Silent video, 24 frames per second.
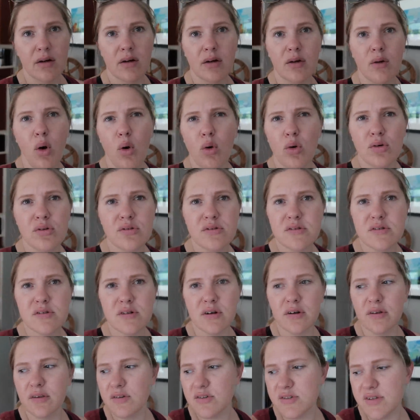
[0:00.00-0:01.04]
Or Kohl's,
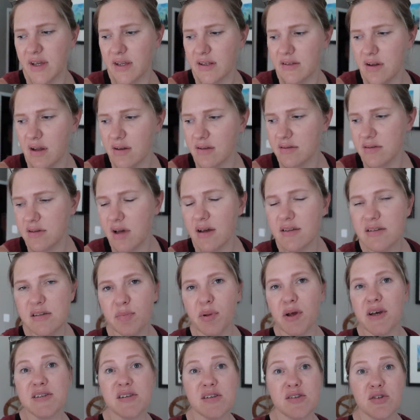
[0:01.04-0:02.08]
or there's like tons of
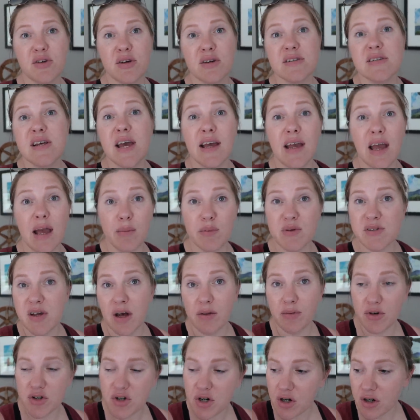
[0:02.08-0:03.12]
places you can take
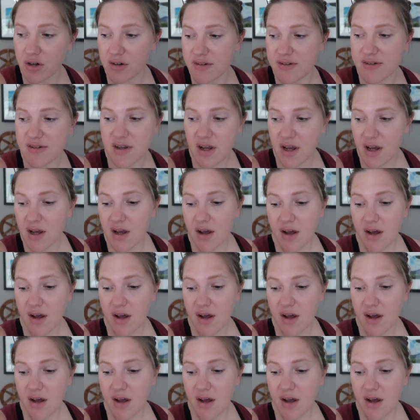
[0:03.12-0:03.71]
Amazon returns.